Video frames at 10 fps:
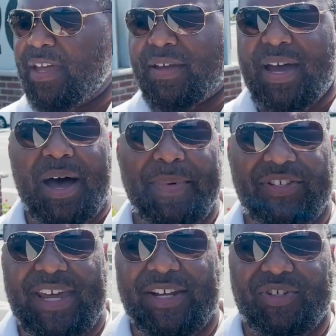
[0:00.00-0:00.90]
comment
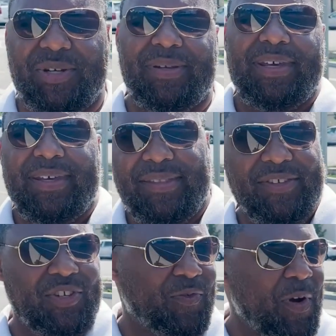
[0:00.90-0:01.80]
section.
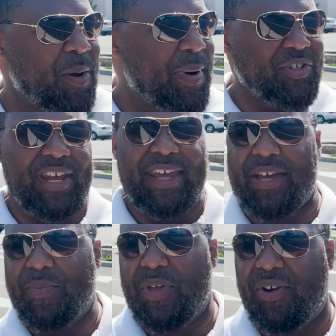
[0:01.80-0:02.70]
This is very much a
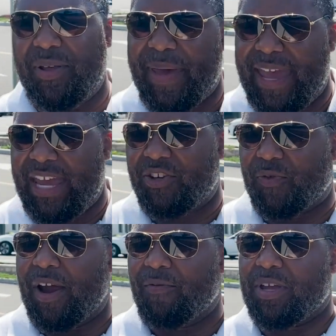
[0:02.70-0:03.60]
community page for
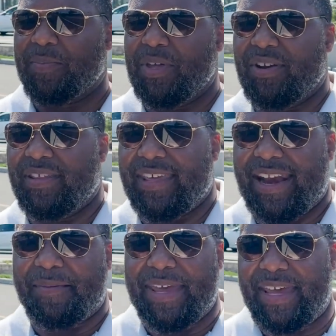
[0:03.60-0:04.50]
every community that
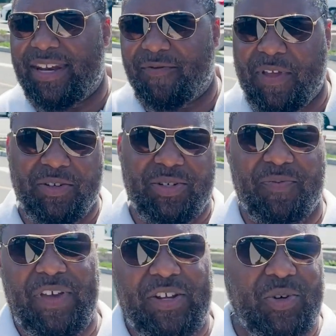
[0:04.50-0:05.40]
I'm in. If there are some
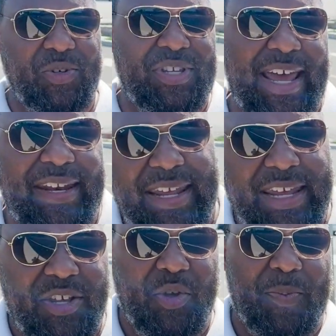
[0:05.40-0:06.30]
features that
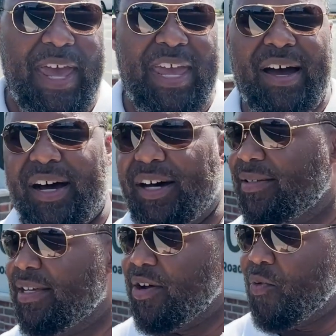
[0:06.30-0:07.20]
you may
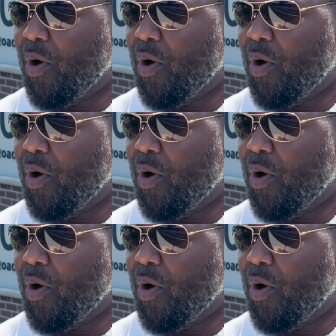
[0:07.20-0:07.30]
want